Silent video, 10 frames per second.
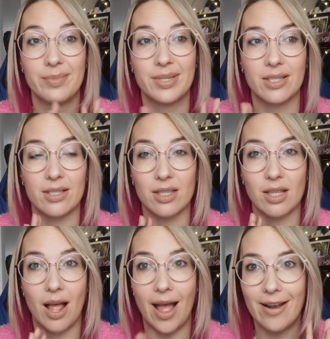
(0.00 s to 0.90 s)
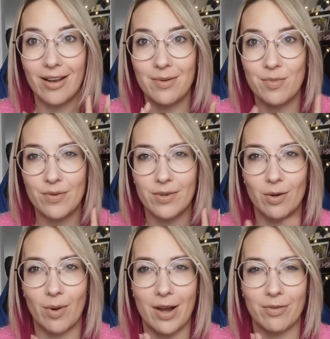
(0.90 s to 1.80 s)
slightly moving
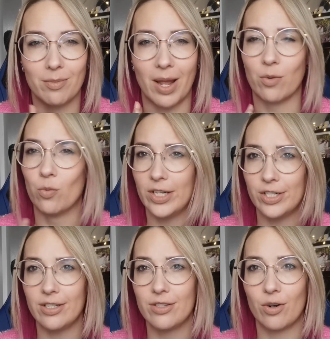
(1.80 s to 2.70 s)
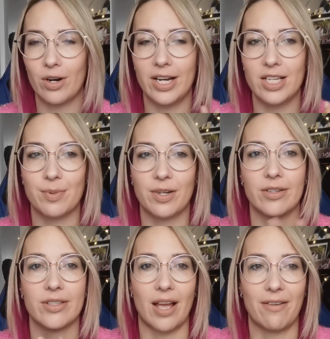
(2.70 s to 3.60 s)
away from like witchy stories
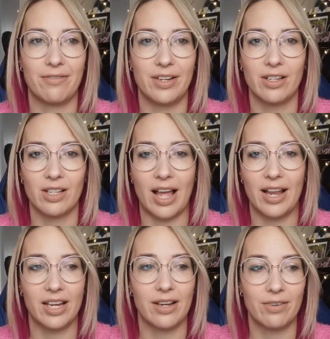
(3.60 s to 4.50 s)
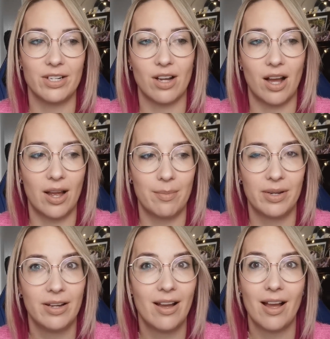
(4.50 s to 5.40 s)
because I feel like every time
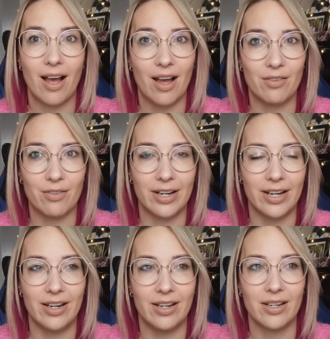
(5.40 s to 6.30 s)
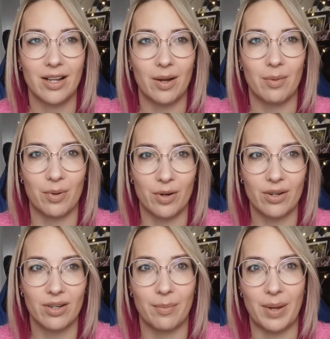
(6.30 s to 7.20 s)
I read a
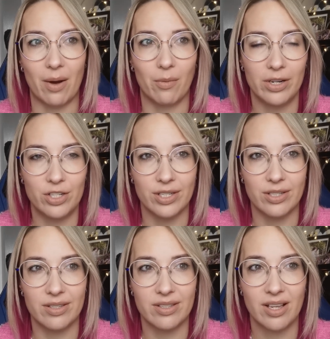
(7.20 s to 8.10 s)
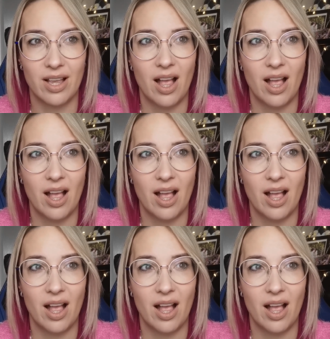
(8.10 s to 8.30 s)
book about witches